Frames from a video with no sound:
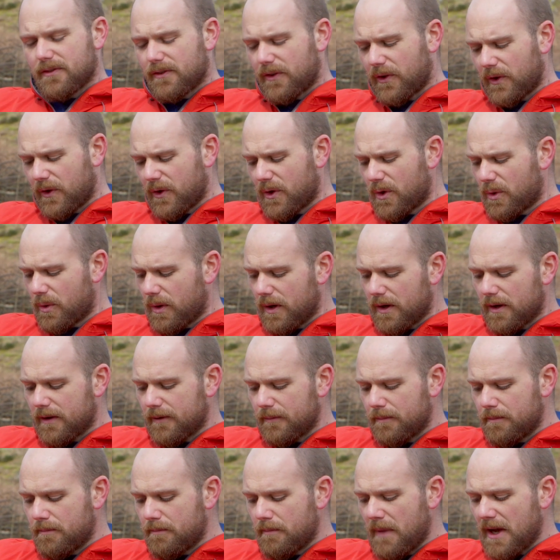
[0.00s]
To
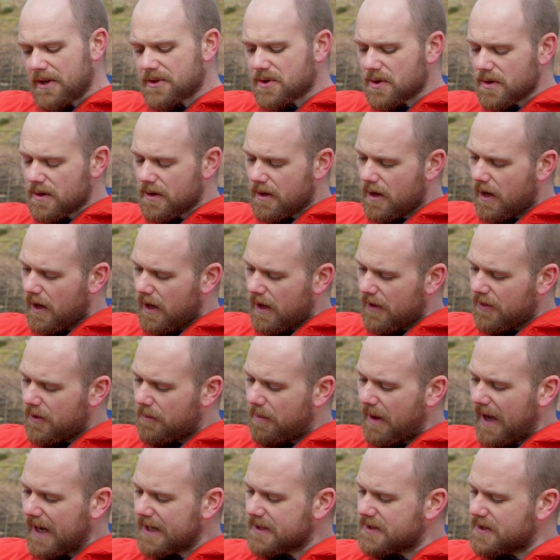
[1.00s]
measure the
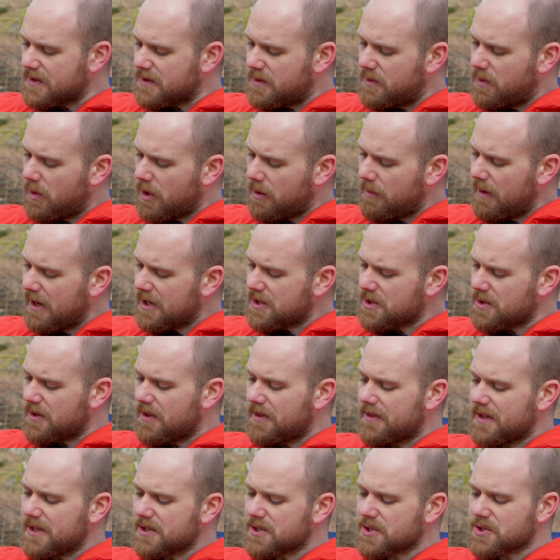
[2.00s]
back system, you want to make sure
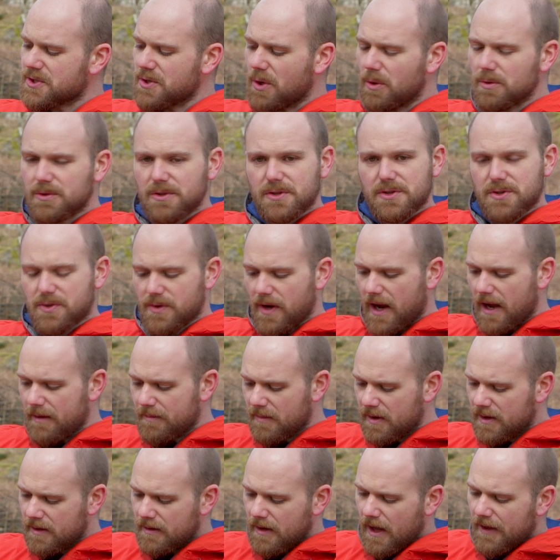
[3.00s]
that this shoulder strap
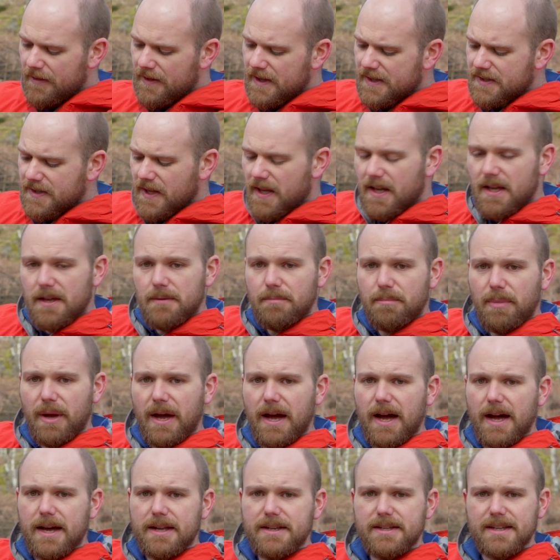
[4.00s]
and this hip
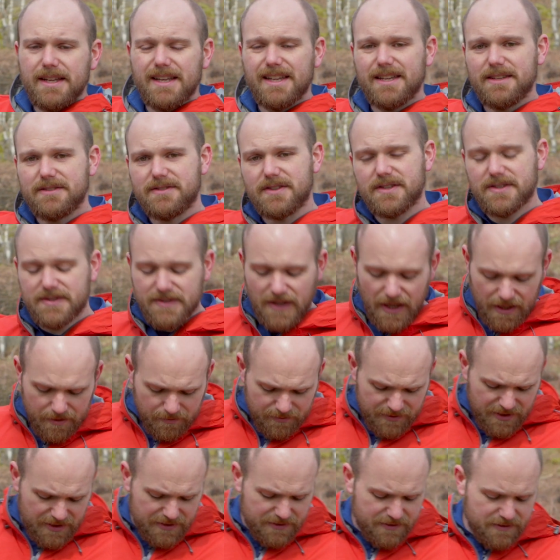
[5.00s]
pad is the
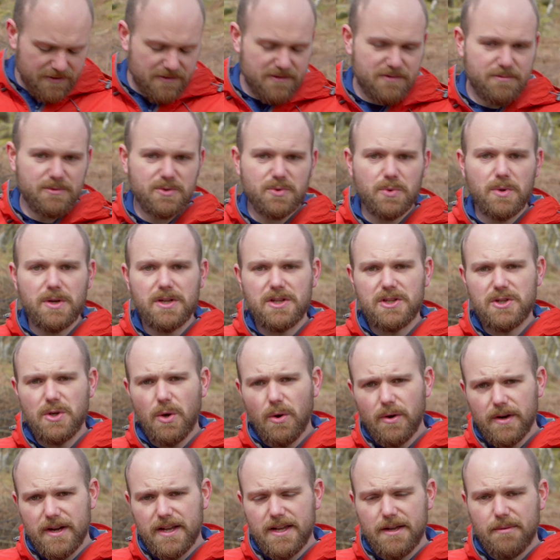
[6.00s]
same distance between
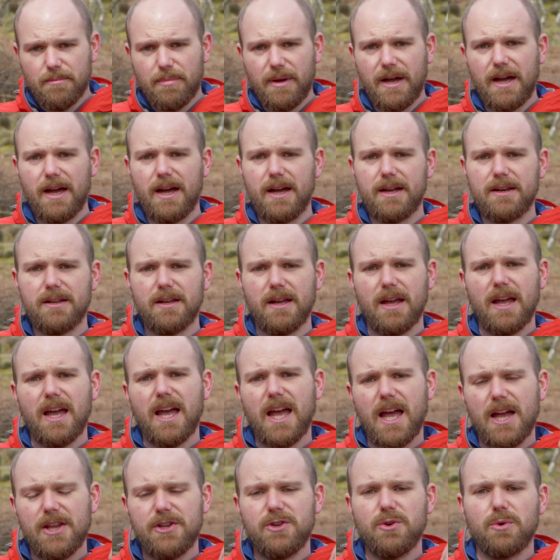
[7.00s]
your hip pad
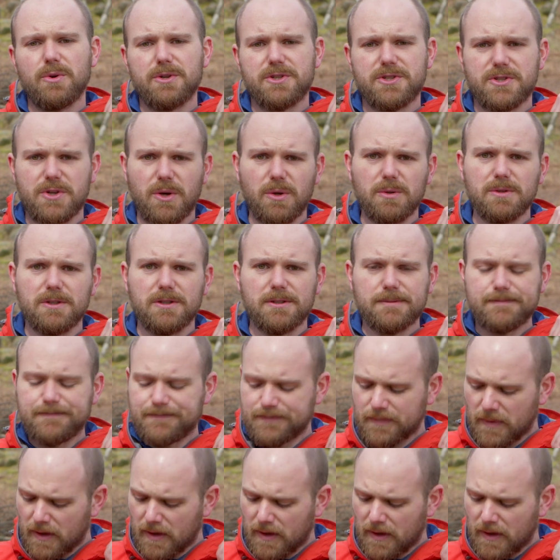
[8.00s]
and your shoulder.